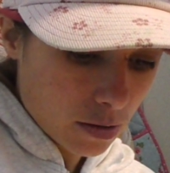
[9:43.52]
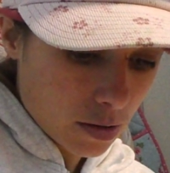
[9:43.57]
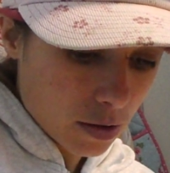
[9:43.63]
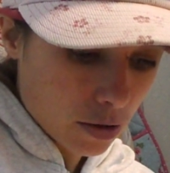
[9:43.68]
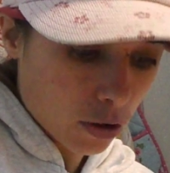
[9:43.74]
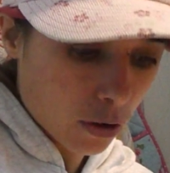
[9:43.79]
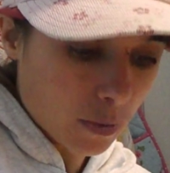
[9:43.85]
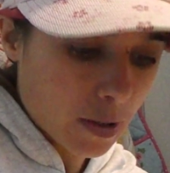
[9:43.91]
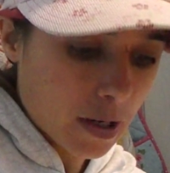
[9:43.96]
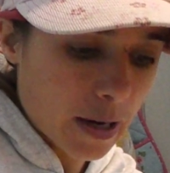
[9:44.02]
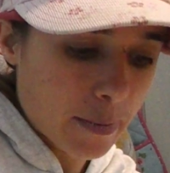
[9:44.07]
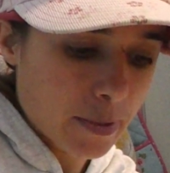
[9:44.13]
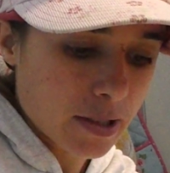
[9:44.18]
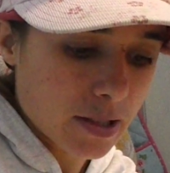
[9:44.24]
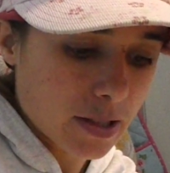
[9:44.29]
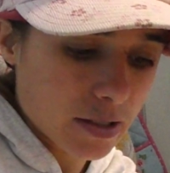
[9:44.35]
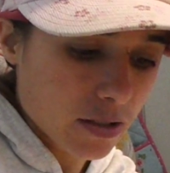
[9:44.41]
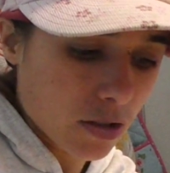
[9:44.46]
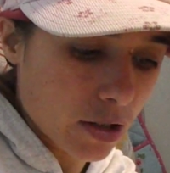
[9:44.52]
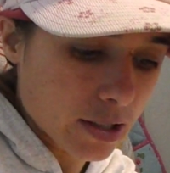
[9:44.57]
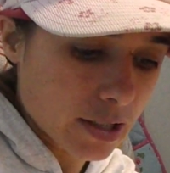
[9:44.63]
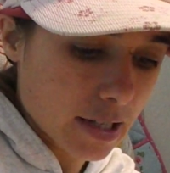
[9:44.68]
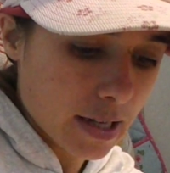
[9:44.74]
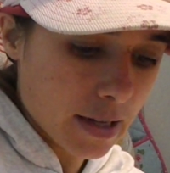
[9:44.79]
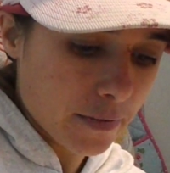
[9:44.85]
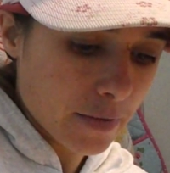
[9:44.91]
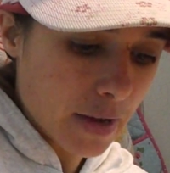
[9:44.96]
Tom Clements'
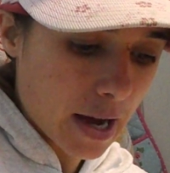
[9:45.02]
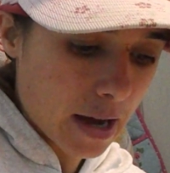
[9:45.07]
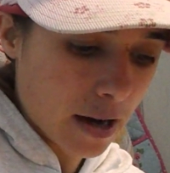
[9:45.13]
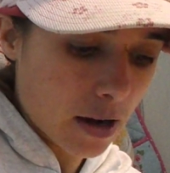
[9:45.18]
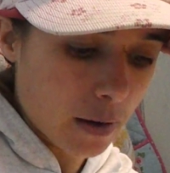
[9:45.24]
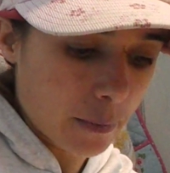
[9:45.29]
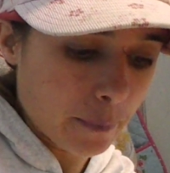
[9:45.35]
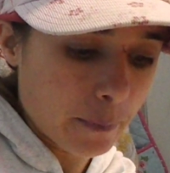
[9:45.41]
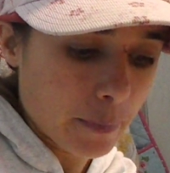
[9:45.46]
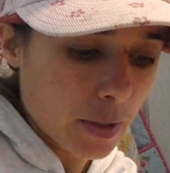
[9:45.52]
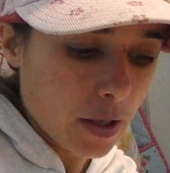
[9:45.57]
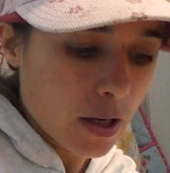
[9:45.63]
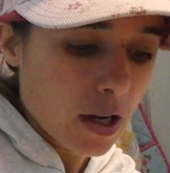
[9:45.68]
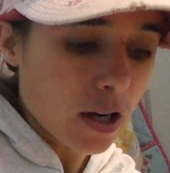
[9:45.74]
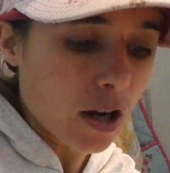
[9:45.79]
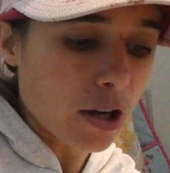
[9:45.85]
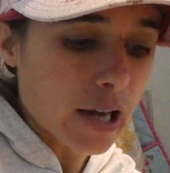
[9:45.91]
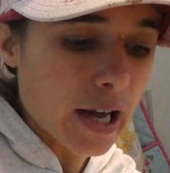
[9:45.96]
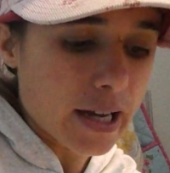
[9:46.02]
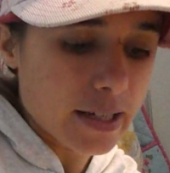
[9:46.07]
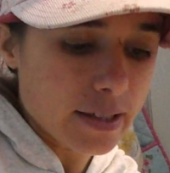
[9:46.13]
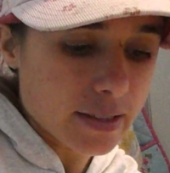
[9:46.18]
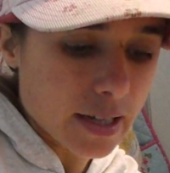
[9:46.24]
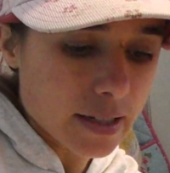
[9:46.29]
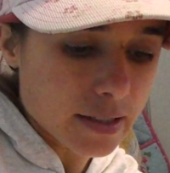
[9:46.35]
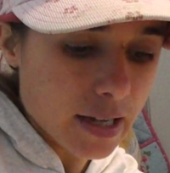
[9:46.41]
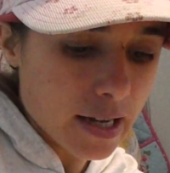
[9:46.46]
idea that... He
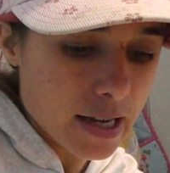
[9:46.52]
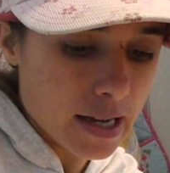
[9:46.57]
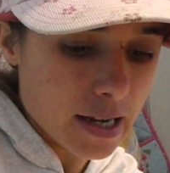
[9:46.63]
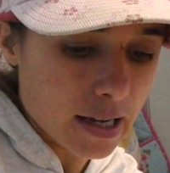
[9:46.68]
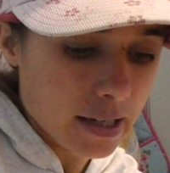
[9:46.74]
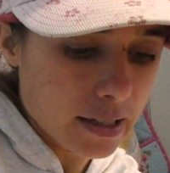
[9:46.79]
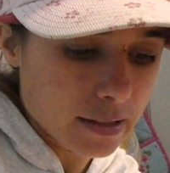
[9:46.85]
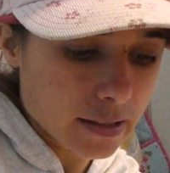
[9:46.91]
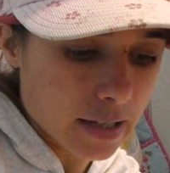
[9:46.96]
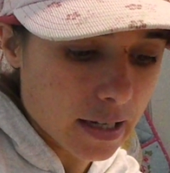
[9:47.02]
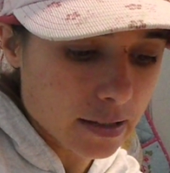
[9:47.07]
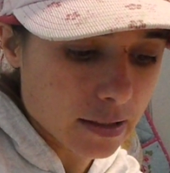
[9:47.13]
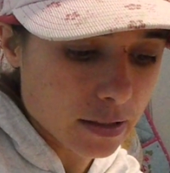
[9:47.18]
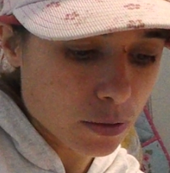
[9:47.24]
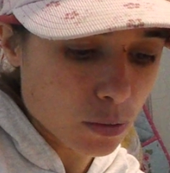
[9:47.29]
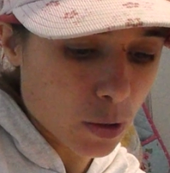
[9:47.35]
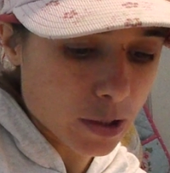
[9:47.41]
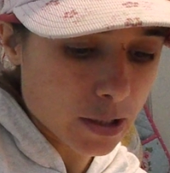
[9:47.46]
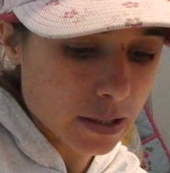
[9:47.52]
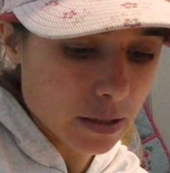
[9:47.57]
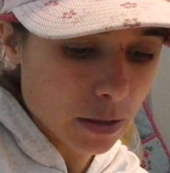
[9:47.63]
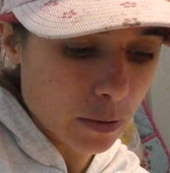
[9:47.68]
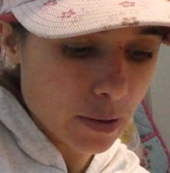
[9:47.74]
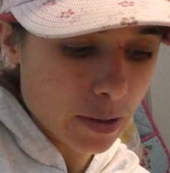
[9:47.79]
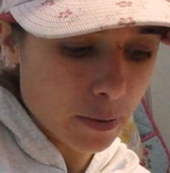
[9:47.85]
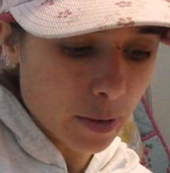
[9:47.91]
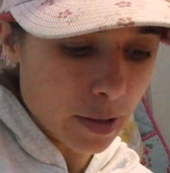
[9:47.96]
says, this is what I
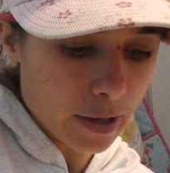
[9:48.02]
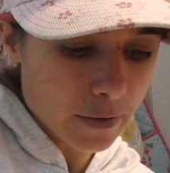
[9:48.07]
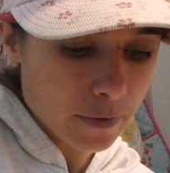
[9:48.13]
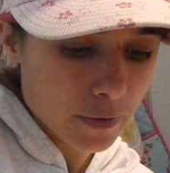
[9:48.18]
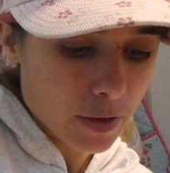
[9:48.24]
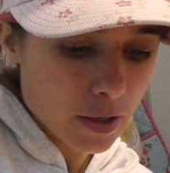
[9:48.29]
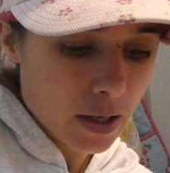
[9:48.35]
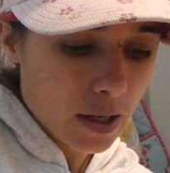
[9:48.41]
disagree with.